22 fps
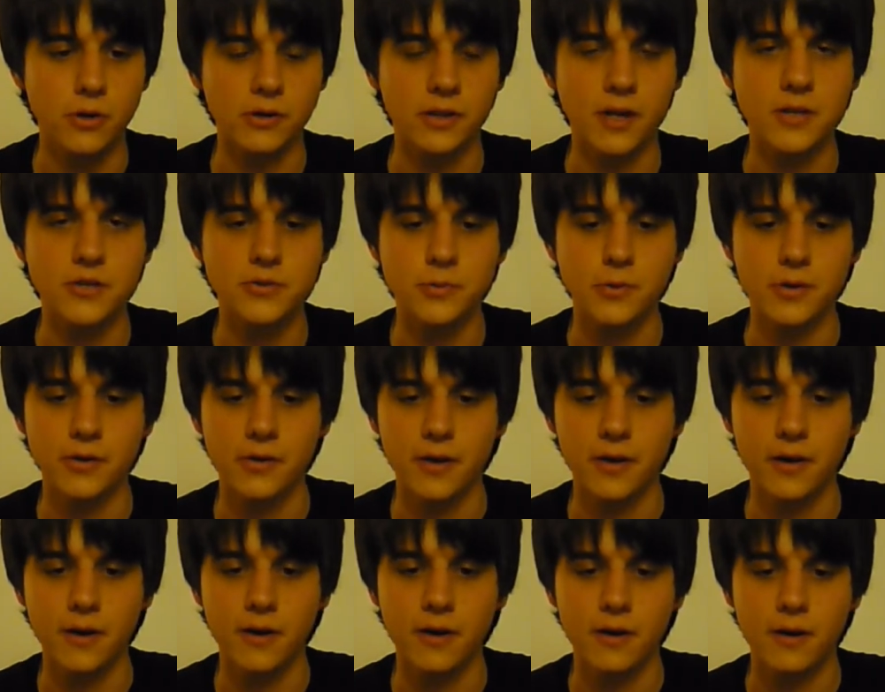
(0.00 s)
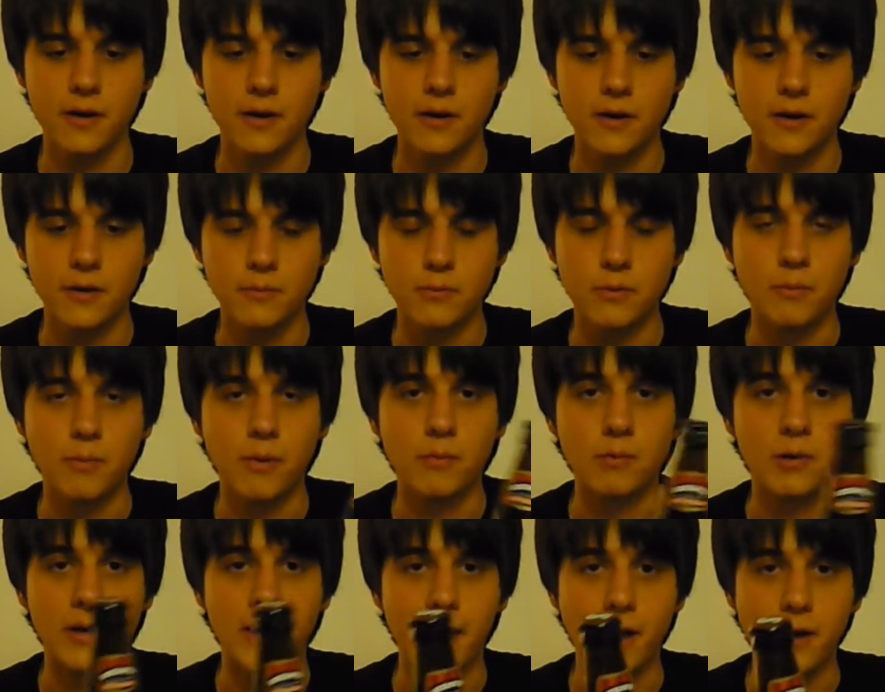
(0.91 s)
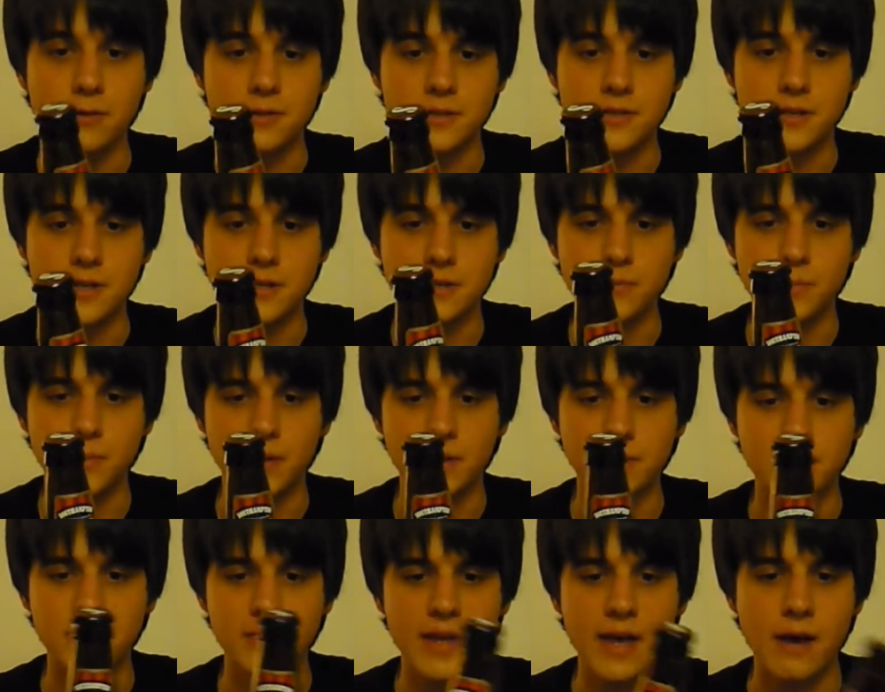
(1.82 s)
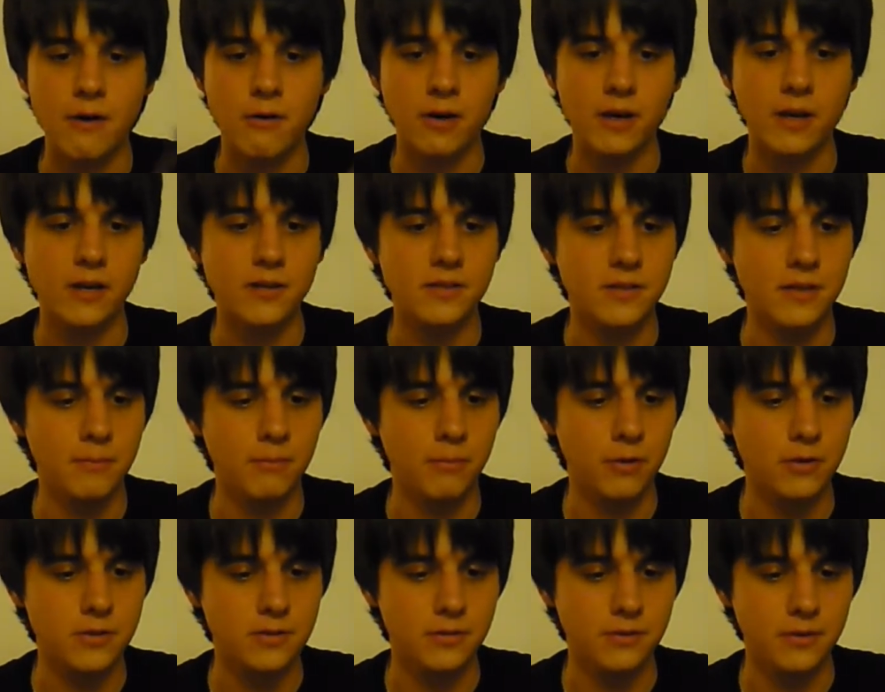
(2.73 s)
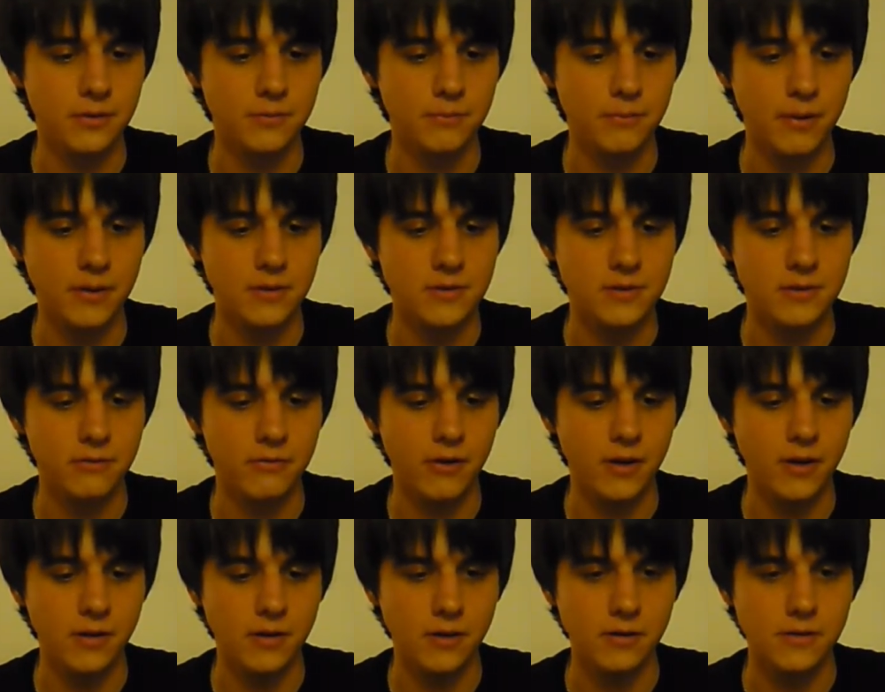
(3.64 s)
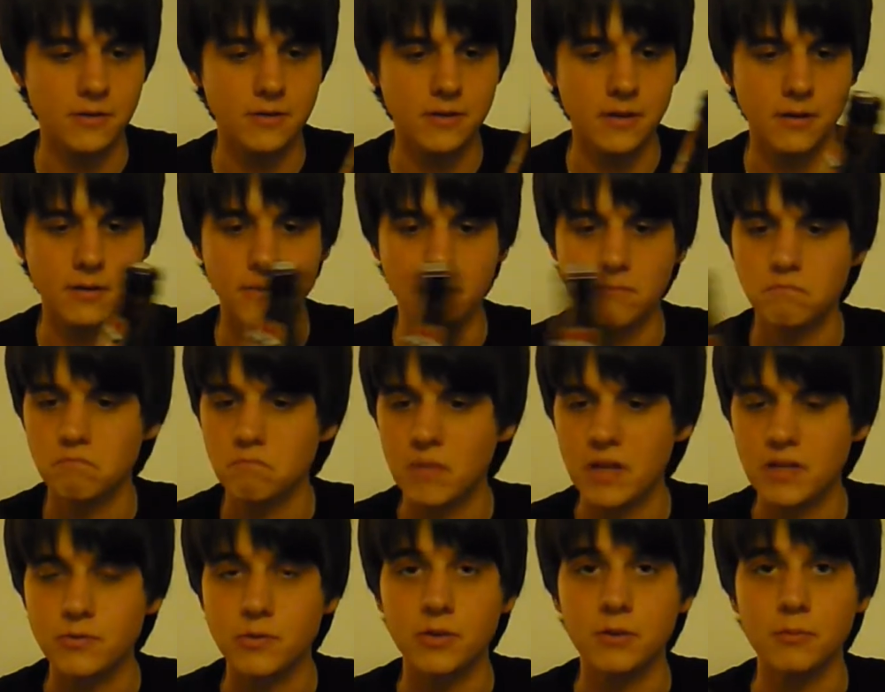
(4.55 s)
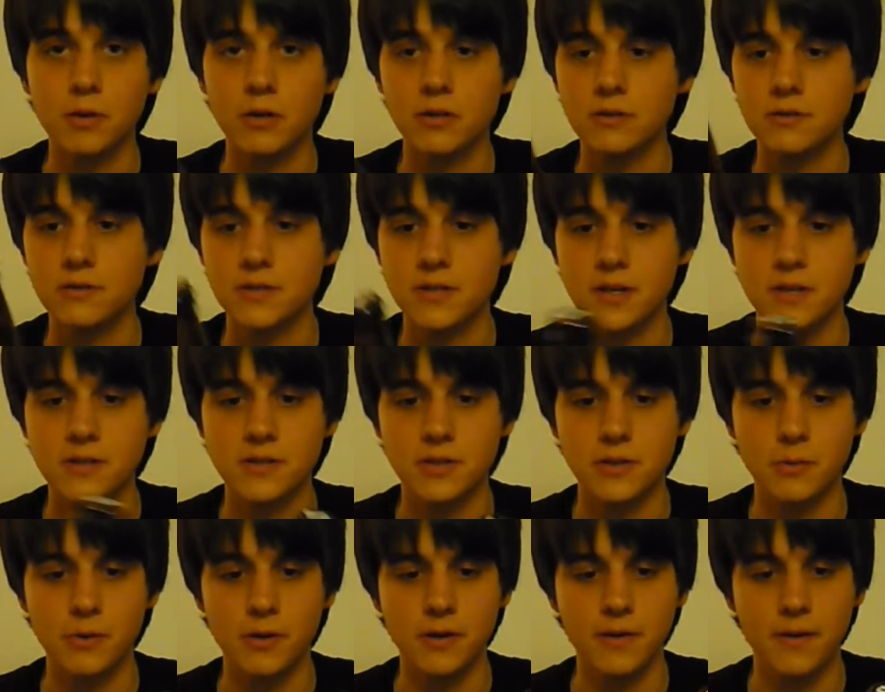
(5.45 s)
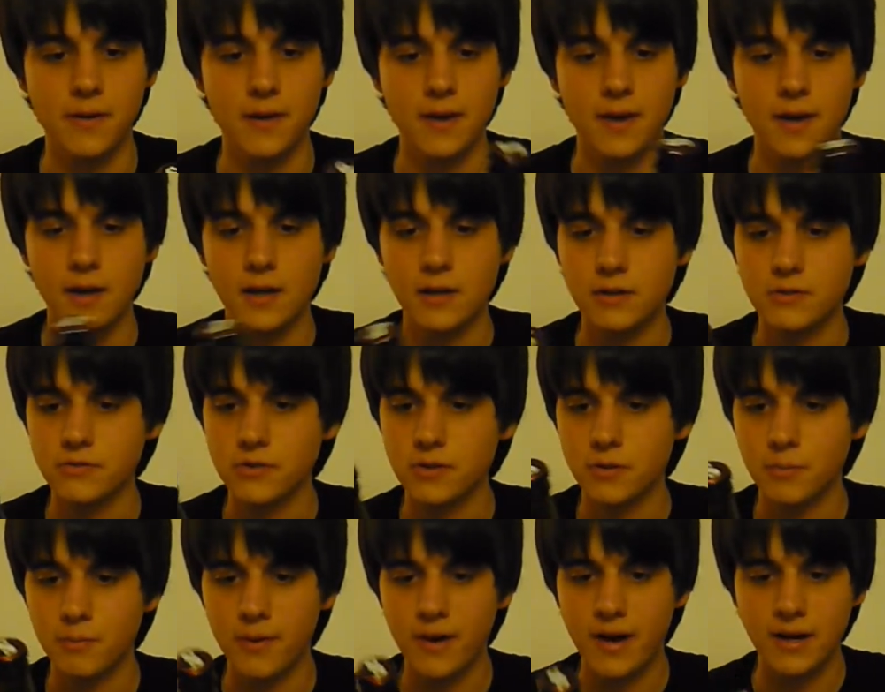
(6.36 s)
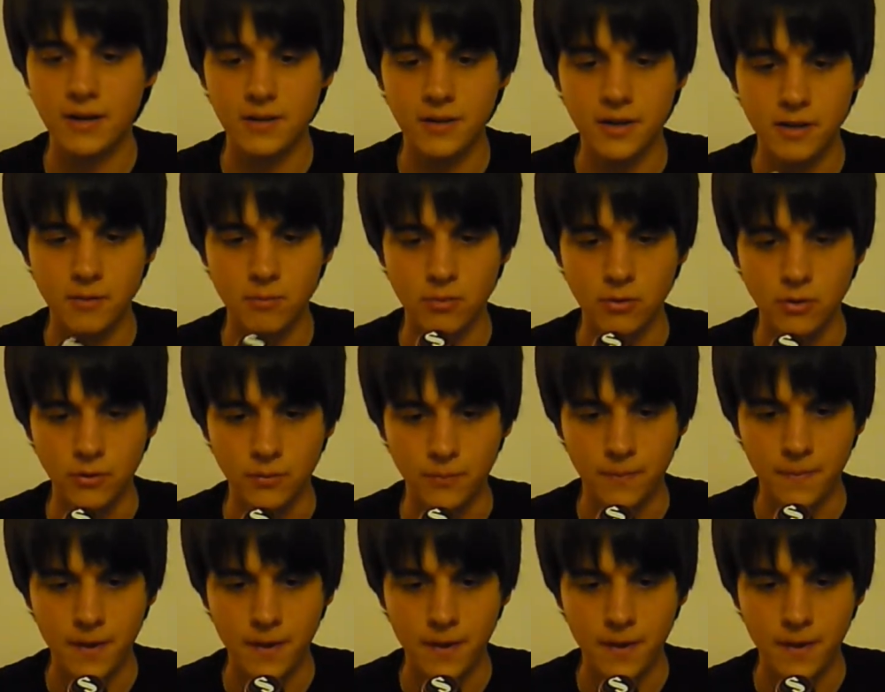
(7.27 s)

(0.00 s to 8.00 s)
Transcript: That's where the Publick House is, but now I guess they bottle it in Pennsylvania, so that's what the bottle says anyway. Let's see the back label.